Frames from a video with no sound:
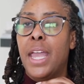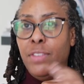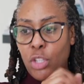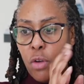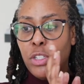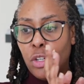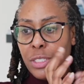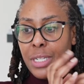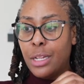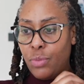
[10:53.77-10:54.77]
if it's over
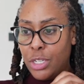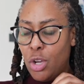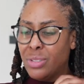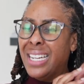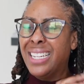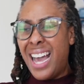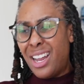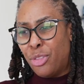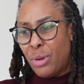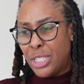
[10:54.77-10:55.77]
certain dollar thresholds, and a
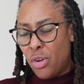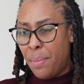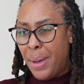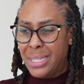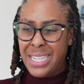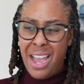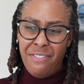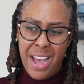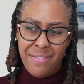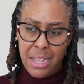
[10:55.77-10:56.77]
dollar threshold amount is now
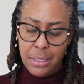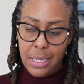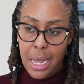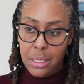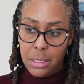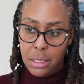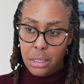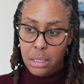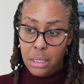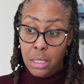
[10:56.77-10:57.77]

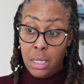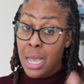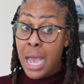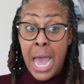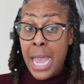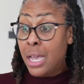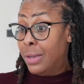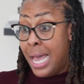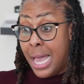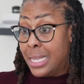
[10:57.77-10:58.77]
$5,000. I ain't
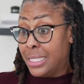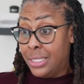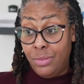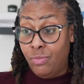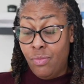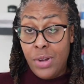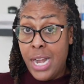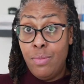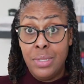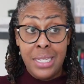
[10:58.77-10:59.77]
gonna lie, because when
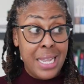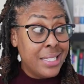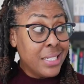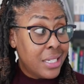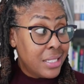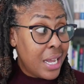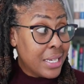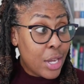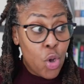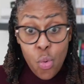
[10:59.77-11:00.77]
they were saying
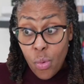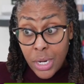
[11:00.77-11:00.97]
$600, like who